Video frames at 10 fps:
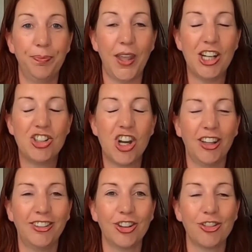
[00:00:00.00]
It's
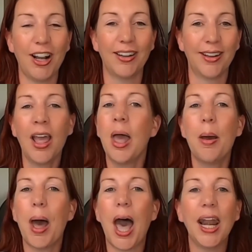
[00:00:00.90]
crackers.
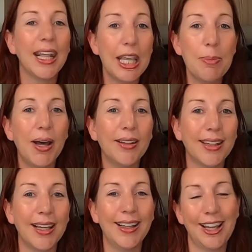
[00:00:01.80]
And I keep
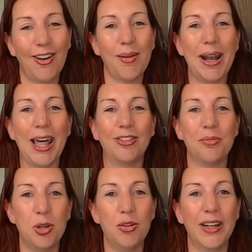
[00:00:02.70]
asking if I'm allowed to
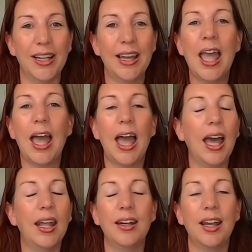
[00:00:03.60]
move it.
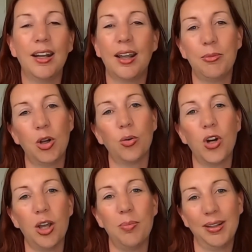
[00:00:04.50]
And I'm told
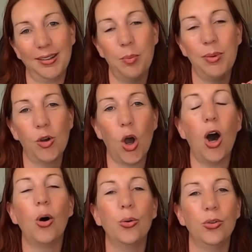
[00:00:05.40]
no, because then we've got
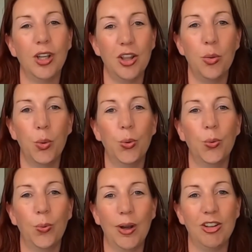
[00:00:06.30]
holes in the wall
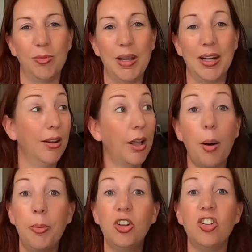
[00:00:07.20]
where it's been. I'll
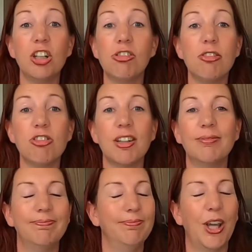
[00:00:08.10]
put a sticker over it.
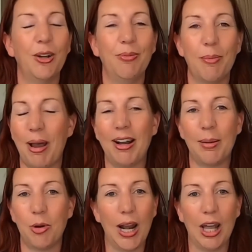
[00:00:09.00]
No, apparently I'm
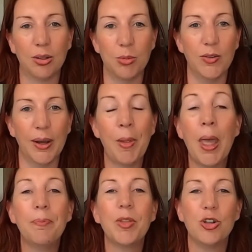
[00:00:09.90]
not allowed to move it.
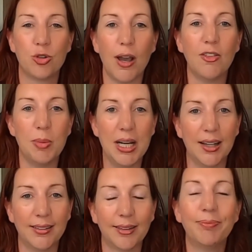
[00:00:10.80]
It drives me
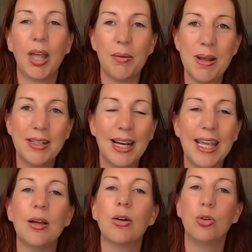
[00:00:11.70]
nuts.
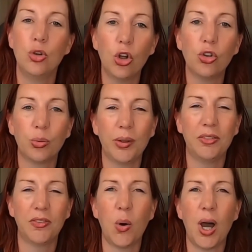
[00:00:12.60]
Admittedly, not Swiss
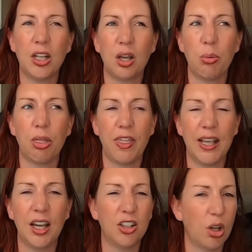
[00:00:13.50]
fault, I don't
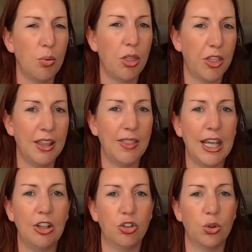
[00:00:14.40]
think they
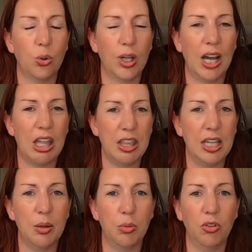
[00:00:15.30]
installed it. I think
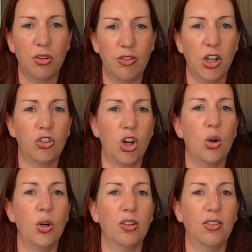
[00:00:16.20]
it was the first
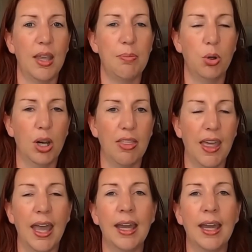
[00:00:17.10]
owners, they put it there.